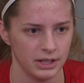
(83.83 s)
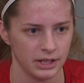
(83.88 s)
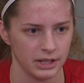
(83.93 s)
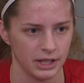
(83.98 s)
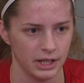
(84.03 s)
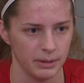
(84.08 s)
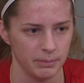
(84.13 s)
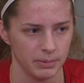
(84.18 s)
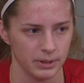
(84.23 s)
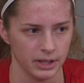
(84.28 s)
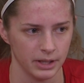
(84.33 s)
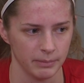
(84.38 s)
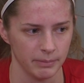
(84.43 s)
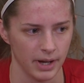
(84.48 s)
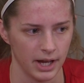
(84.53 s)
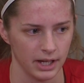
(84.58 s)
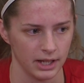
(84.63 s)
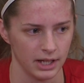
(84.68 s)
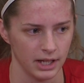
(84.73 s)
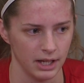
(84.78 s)
keep playing
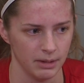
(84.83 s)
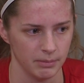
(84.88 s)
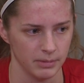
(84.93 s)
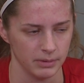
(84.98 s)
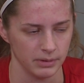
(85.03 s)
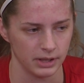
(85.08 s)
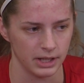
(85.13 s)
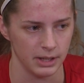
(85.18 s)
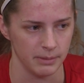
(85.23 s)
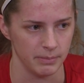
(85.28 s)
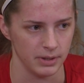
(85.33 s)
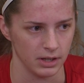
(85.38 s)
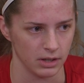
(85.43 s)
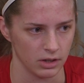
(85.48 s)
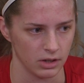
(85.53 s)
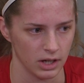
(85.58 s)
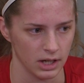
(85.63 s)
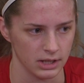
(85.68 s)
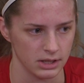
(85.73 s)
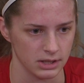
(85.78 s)
my game and keeping
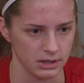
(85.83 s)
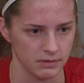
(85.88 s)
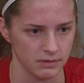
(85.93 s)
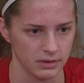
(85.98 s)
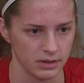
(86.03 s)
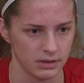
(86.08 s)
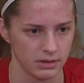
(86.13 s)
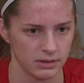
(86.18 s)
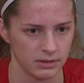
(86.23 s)
aggressive.